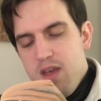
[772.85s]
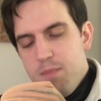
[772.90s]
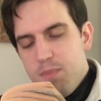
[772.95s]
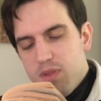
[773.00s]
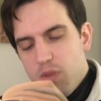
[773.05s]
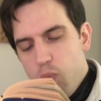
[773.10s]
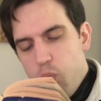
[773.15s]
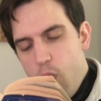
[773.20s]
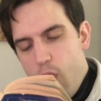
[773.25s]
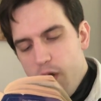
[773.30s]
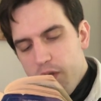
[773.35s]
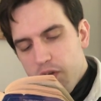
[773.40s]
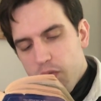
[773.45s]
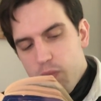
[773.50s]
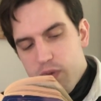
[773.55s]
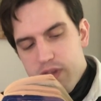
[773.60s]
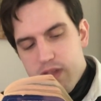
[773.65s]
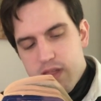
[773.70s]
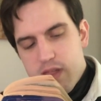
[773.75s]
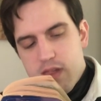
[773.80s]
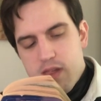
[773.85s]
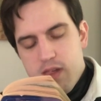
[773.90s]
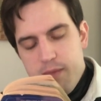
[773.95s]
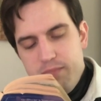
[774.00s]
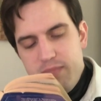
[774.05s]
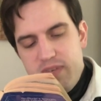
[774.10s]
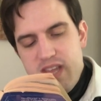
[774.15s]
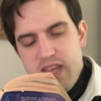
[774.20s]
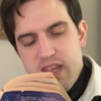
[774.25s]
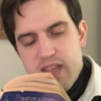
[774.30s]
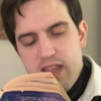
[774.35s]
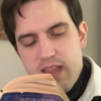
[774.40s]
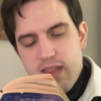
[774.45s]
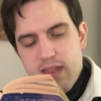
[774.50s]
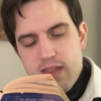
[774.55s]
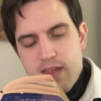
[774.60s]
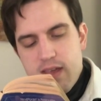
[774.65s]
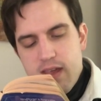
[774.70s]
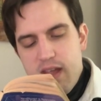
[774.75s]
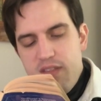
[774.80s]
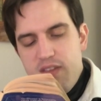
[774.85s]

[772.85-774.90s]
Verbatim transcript: but the water was at some distance.